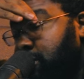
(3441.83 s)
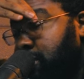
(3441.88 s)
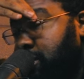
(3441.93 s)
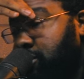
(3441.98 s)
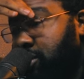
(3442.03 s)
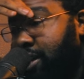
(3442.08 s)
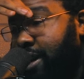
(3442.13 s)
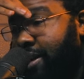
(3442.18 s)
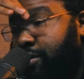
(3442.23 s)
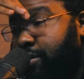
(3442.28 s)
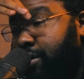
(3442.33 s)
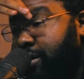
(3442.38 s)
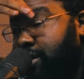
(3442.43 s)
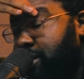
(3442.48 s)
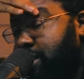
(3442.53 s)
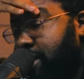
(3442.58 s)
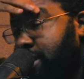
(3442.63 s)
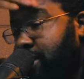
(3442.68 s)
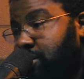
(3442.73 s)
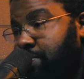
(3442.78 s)
January
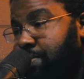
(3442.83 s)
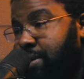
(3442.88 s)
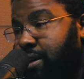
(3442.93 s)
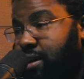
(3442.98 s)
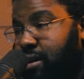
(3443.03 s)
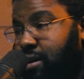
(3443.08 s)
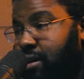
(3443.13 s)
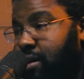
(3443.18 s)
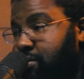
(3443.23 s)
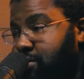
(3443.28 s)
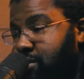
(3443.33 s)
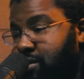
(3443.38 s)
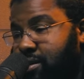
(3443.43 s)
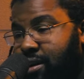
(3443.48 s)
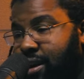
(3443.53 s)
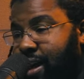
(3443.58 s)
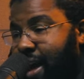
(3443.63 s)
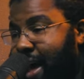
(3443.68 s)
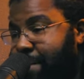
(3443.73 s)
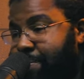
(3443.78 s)
6th being close to the
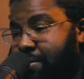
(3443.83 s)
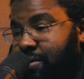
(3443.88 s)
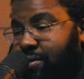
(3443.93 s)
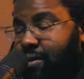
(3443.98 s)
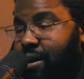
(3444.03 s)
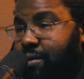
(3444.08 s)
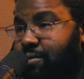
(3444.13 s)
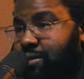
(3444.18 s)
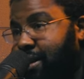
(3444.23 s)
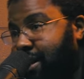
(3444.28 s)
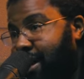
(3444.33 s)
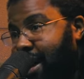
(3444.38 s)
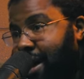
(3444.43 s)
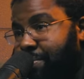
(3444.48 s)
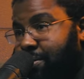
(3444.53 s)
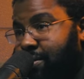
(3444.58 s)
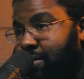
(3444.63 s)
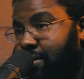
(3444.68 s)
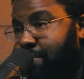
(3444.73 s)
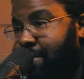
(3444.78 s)
Capitol. I was at
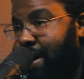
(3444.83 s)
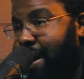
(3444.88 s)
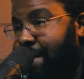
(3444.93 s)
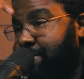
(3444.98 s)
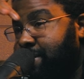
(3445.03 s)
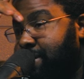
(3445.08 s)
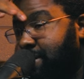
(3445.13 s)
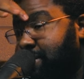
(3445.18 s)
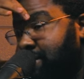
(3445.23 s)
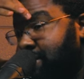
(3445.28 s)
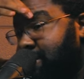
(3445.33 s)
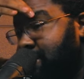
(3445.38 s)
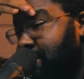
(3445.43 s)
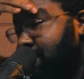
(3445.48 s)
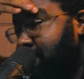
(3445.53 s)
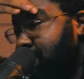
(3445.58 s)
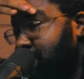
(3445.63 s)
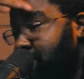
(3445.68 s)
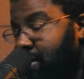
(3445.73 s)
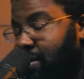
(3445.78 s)
Capitol Hill Baptist. And
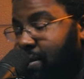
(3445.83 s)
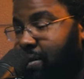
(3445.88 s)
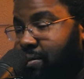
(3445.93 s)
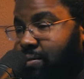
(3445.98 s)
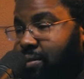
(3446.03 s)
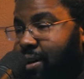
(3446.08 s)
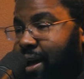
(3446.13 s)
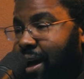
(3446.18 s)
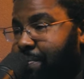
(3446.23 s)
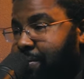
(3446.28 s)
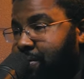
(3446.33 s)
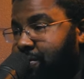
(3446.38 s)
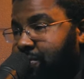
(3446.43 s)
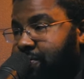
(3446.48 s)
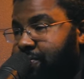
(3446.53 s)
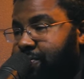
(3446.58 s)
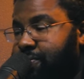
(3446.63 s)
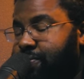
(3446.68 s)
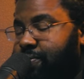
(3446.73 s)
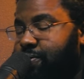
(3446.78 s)
yeah. so
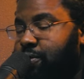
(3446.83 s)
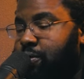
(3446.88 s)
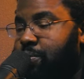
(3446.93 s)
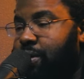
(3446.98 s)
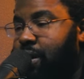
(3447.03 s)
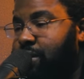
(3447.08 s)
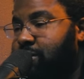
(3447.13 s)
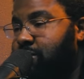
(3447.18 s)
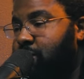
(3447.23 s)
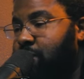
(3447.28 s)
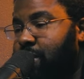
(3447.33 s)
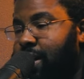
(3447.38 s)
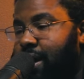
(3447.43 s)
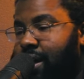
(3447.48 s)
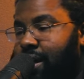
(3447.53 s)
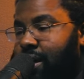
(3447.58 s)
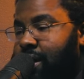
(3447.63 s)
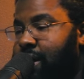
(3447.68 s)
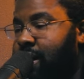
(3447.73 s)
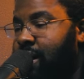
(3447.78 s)
Capitol's a few blocks away.